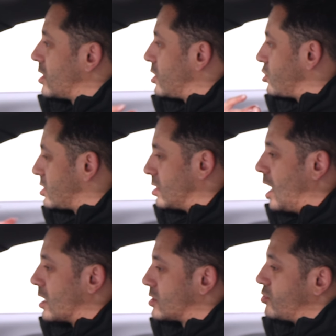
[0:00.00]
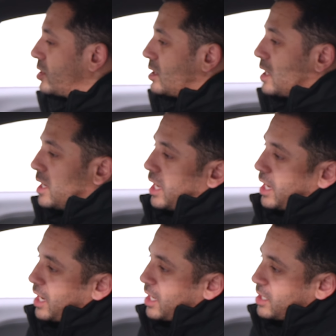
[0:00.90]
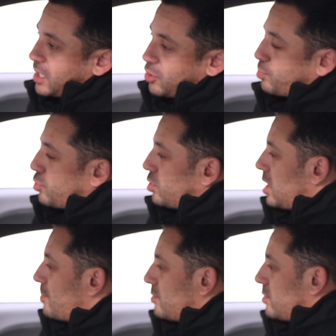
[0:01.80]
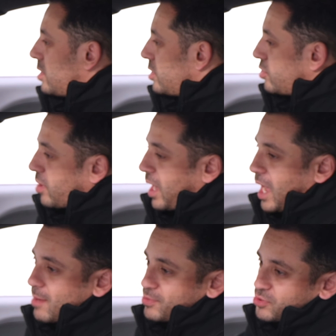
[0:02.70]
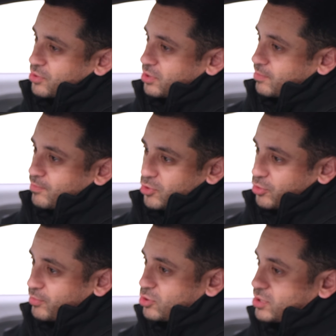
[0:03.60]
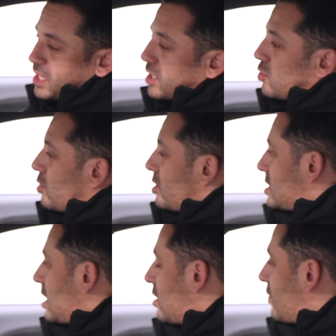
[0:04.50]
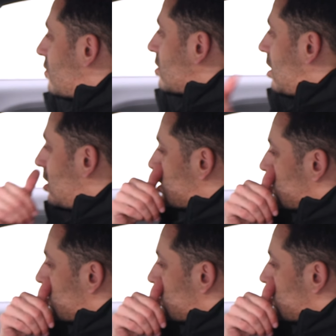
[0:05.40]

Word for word: You can just talk to it and it'll pull up your apps or your music or your telephone calls.